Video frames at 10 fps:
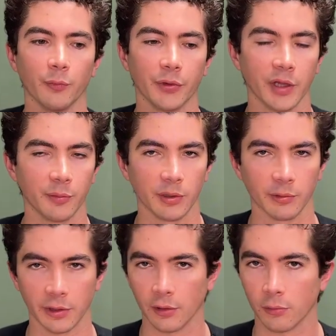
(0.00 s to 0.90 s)
without being
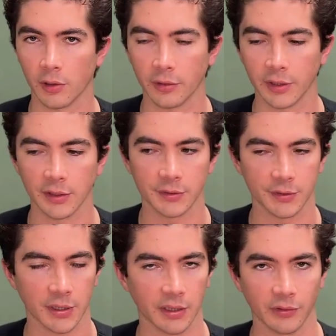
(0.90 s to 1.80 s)
really low quality. It's
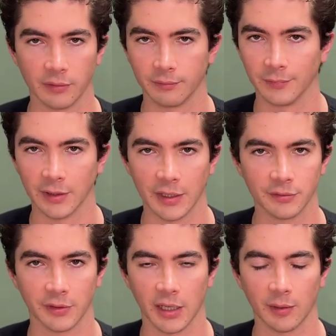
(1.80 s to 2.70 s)
just kind of the nature
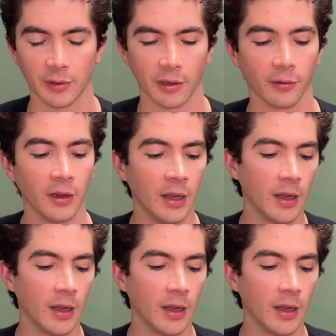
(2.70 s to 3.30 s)
of the game now.